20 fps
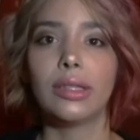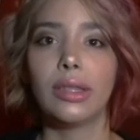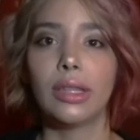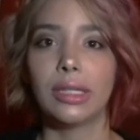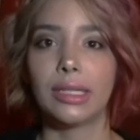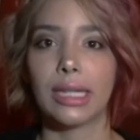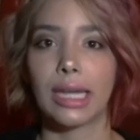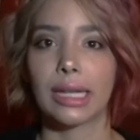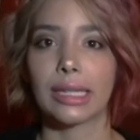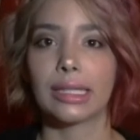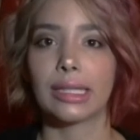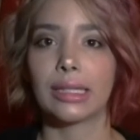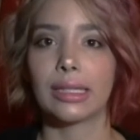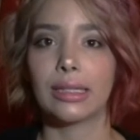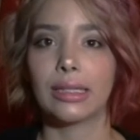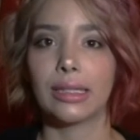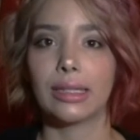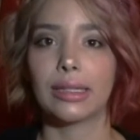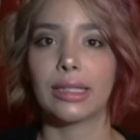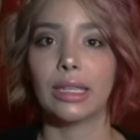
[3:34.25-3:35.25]
the Texas
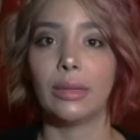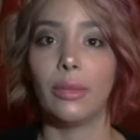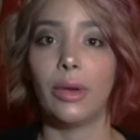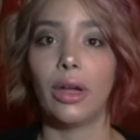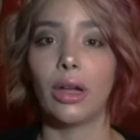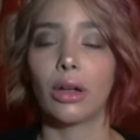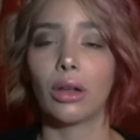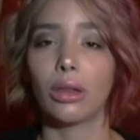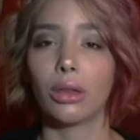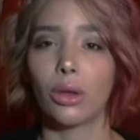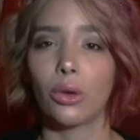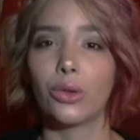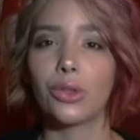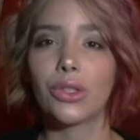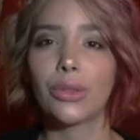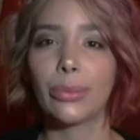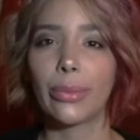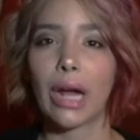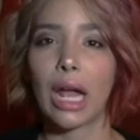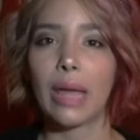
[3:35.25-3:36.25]
system a closed
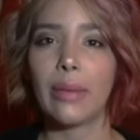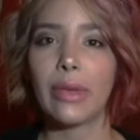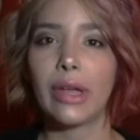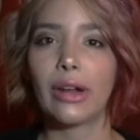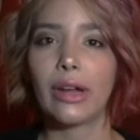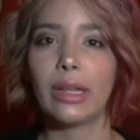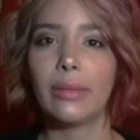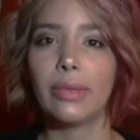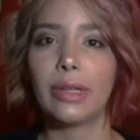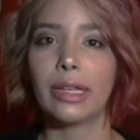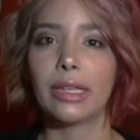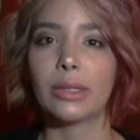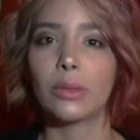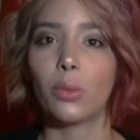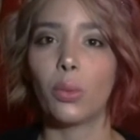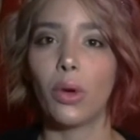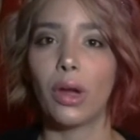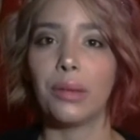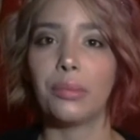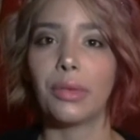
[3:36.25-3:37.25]
primary because
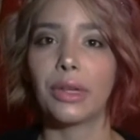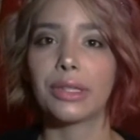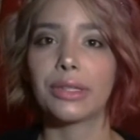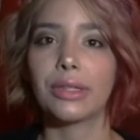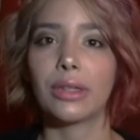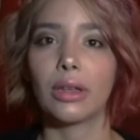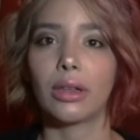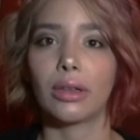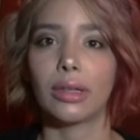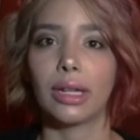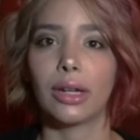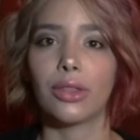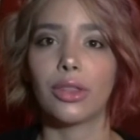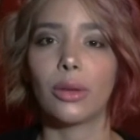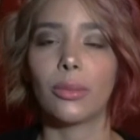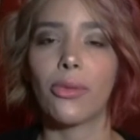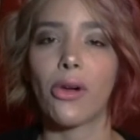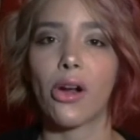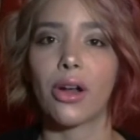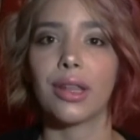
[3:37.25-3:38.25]
one must declare their
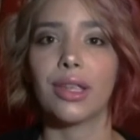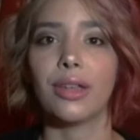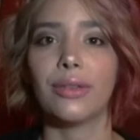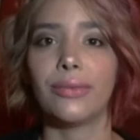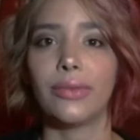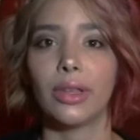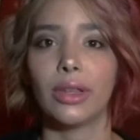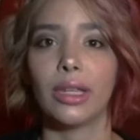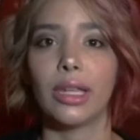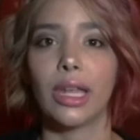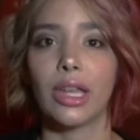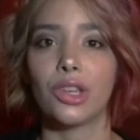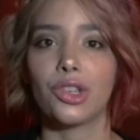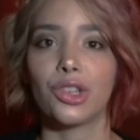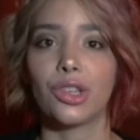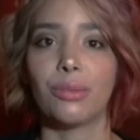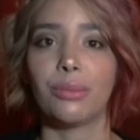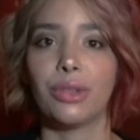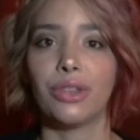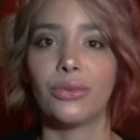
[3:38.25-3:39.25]
party
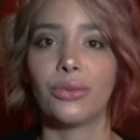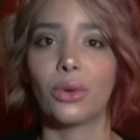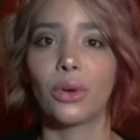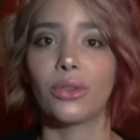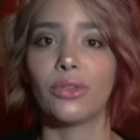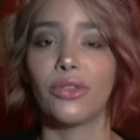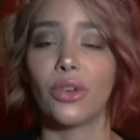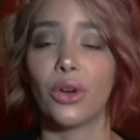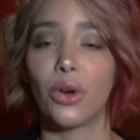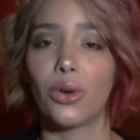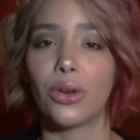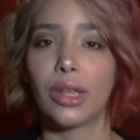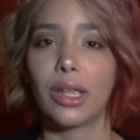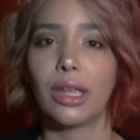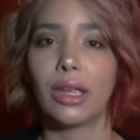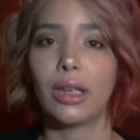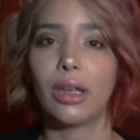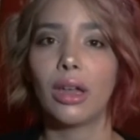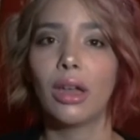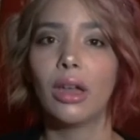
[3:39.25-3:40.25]
affiliation before
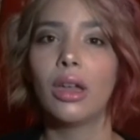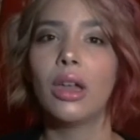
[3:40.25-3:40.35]
voting,